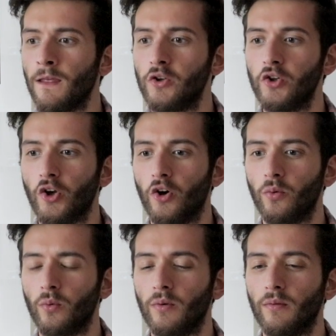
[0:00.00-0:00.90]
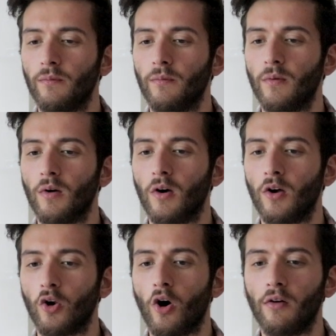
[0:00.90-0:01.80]
you know
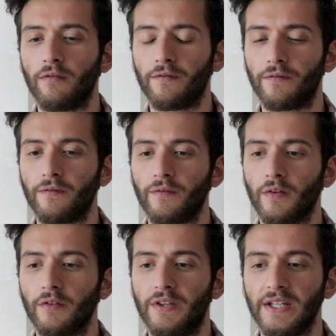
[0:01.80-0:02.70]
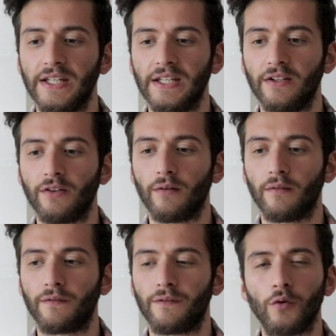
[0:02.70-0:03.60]
a lot of the
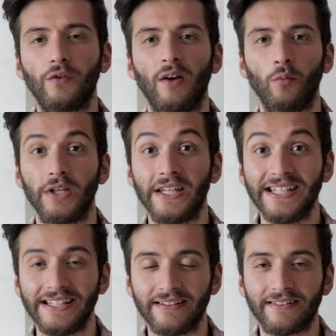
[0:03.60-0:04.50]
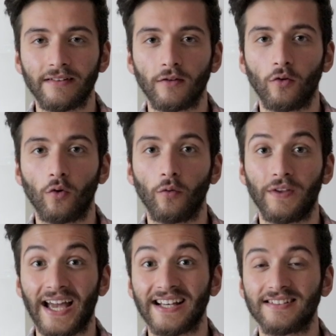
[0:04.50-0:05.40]
food that we eat or
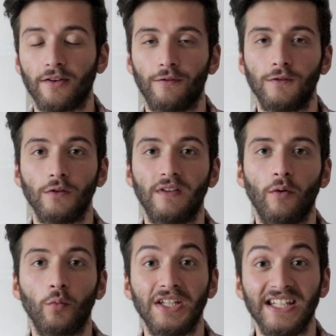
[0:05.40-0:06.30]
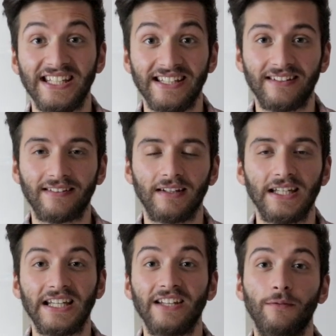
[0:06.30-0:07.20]
the excess food that we eat,
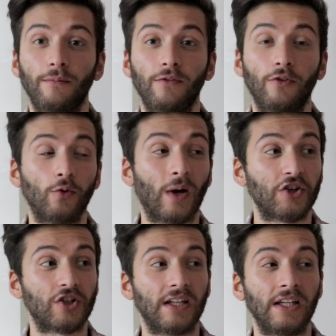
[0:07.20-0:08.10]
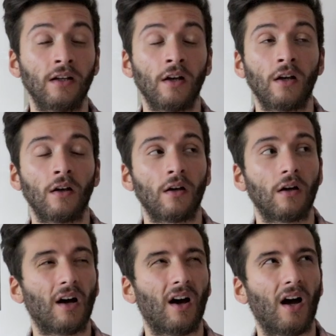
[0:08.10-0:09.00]
it is to actually
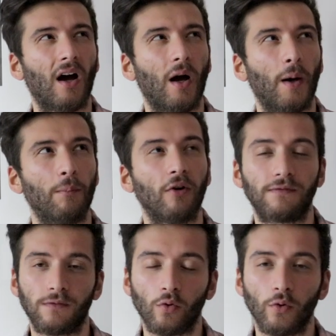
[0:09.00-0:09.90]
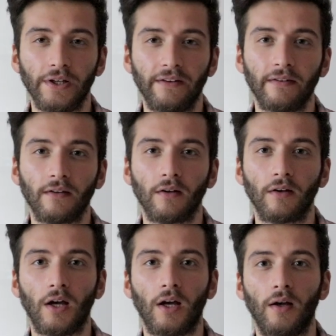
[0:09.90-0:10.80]
um, avoid
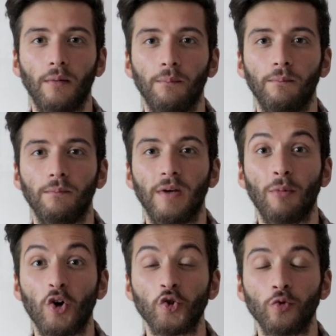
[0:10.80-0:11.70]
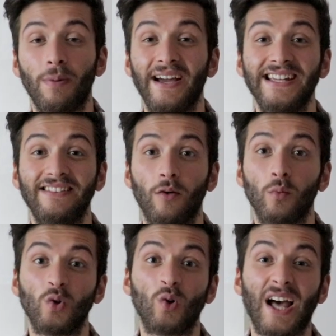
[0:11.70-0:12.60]
um, emotional pain that we all